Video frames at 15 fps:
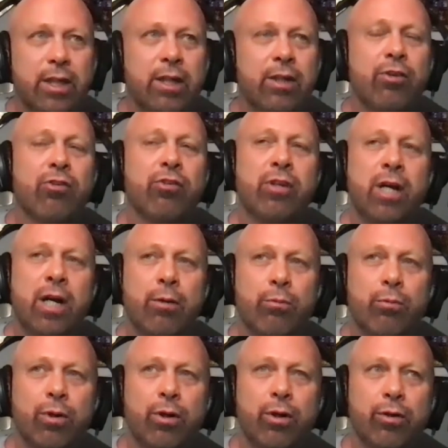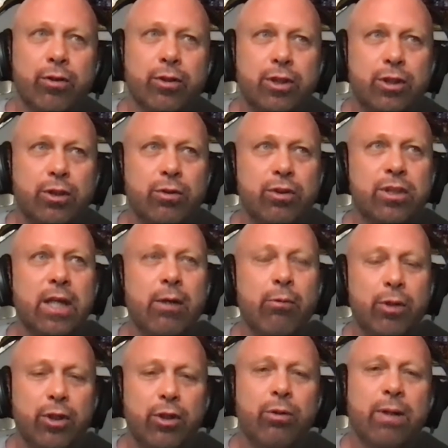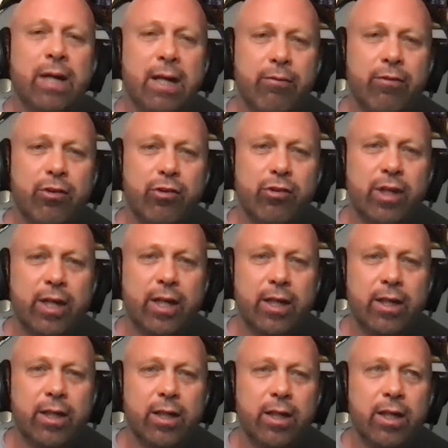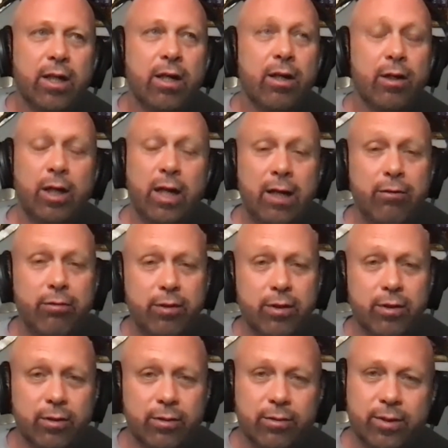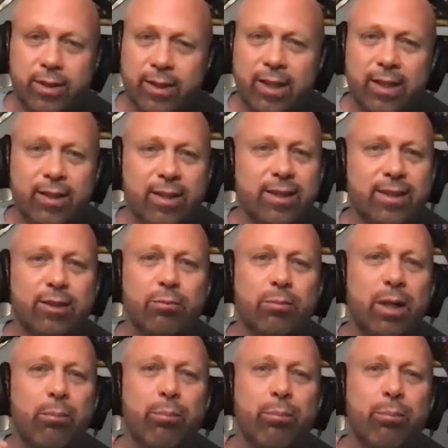It is not wrong to say what you have to say. I feel again, this is my